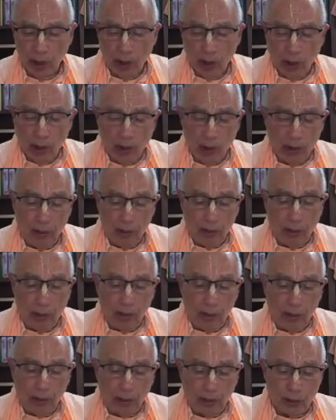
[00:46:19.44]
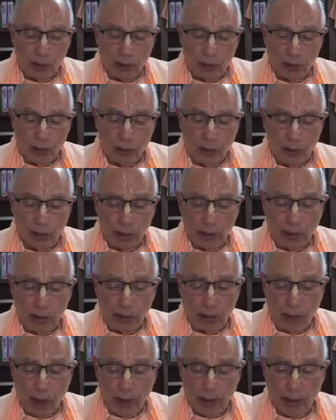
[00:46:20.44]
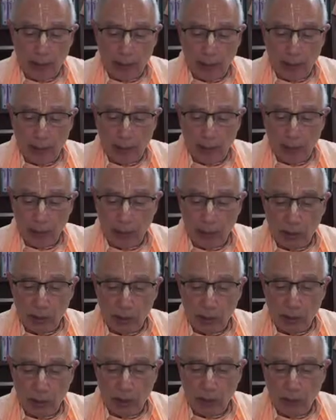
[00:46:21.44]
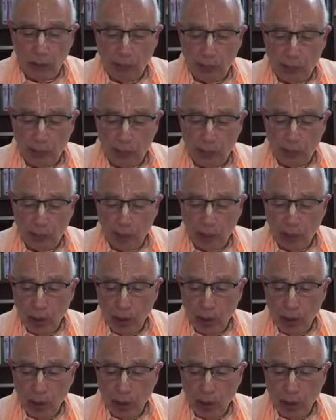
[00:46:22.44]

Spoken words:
Her ears are always attracted to his sweet voice.